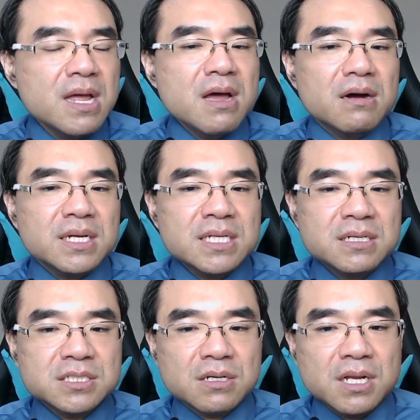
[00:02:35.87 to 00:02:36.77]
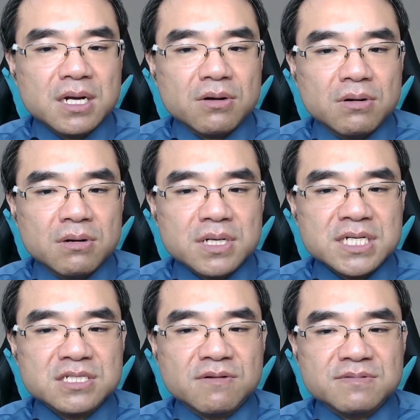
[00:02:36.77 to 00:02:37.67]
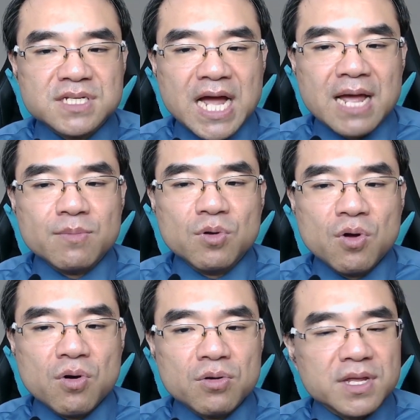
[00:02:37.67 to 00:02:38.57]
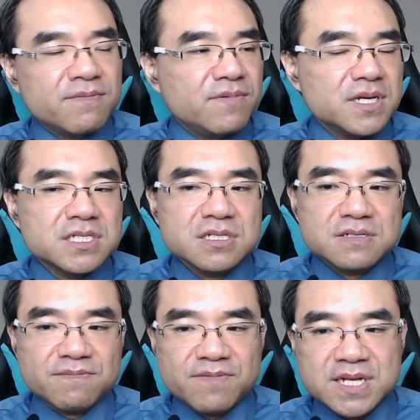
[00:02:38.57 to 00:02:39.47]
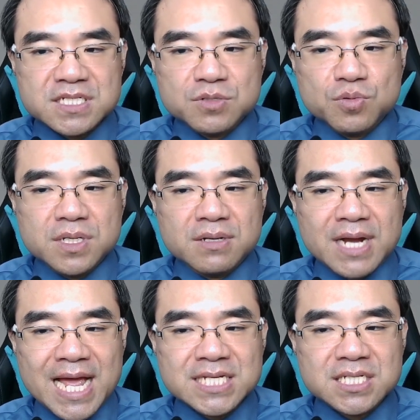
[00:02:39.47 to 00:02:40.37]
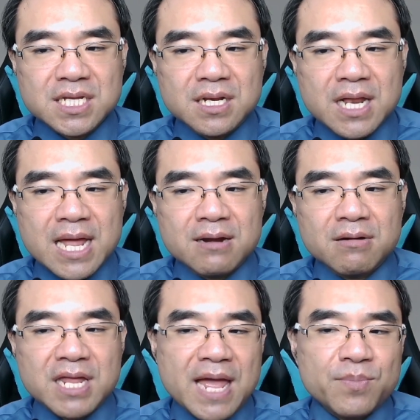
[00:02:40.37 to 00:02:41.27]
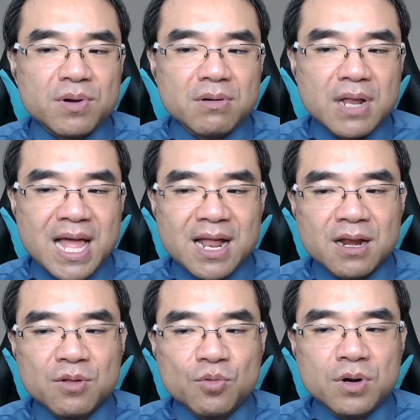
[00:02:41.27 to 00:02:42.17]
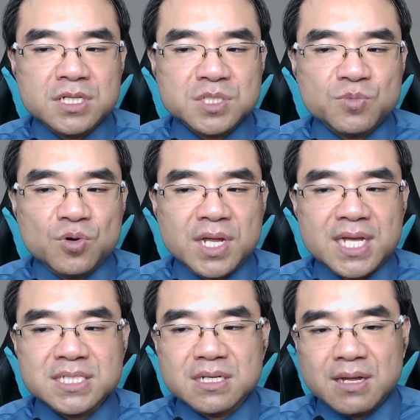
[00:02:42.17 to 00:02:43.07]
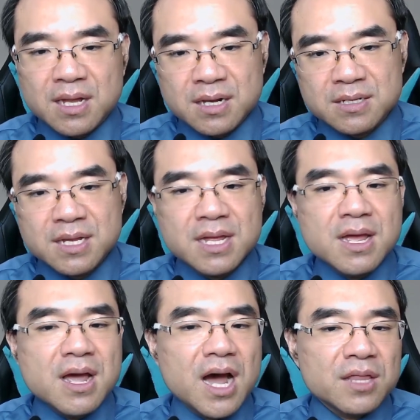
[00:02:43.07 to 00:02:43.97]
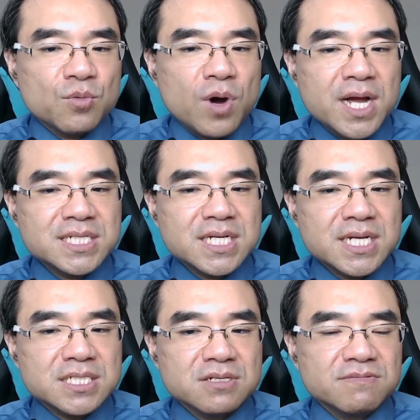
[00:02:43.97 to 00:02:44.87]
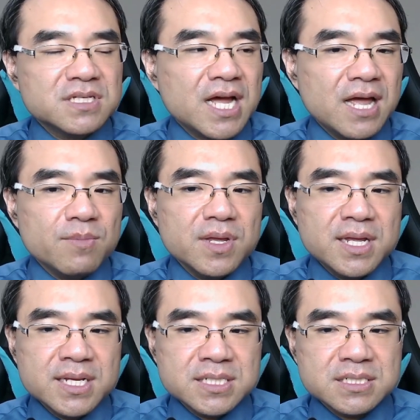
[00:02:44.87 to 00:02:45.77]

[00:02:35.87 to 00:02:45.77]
An integer literal is of type long if it is suffixed with an ASCII letter capital L or small case l. Otherwise, it is of type int.